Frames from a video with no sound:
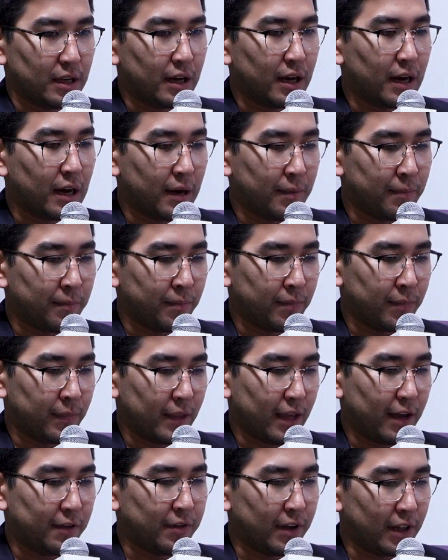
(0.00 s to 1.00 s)

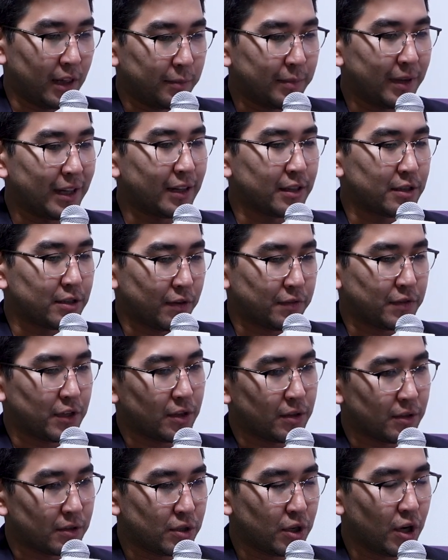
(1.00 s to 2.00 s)
availability of
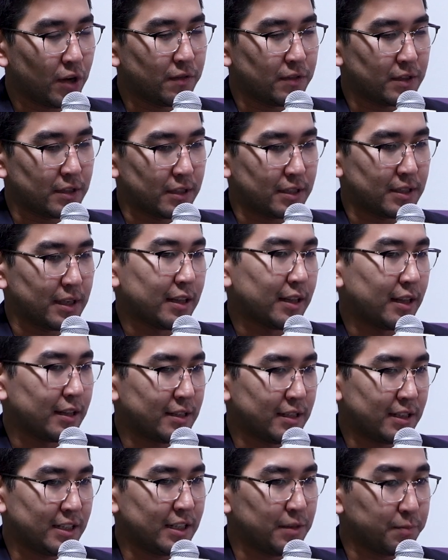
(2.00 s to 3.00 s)
certain services and
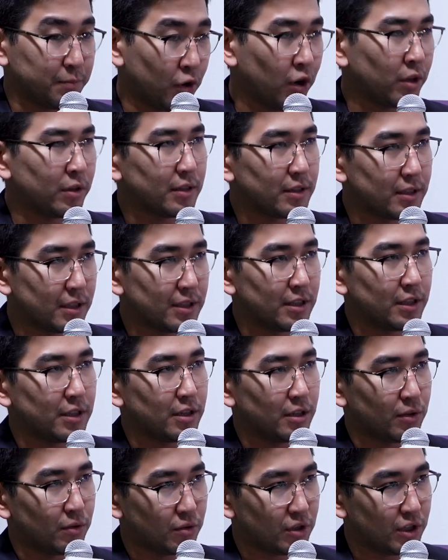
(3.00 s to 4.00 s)
the product
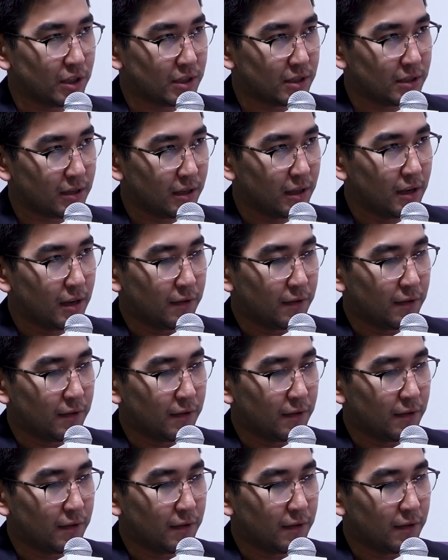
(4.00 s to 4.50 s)
decision to just,